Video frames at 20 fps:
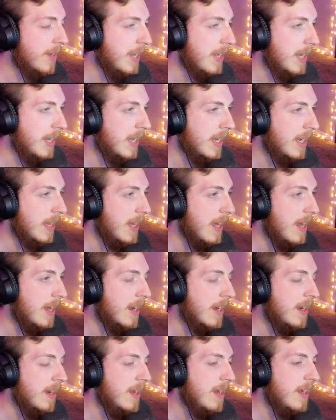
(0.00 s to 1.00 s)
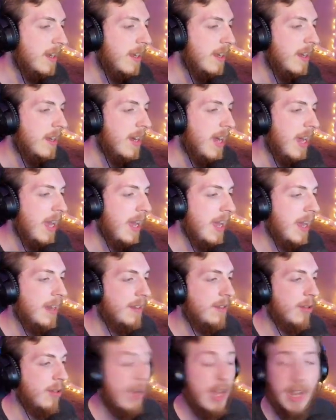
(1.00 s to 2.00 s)
like that. And
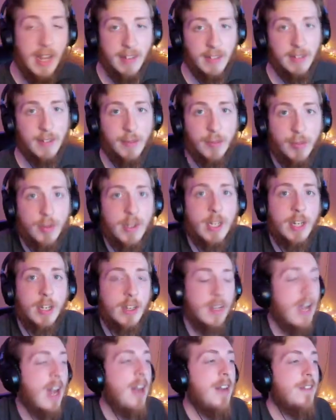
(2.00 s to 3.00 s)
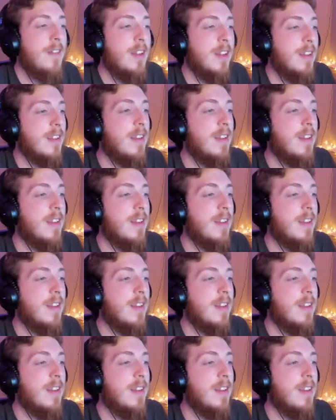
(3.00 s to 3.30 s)
so I had some pretty good confidence.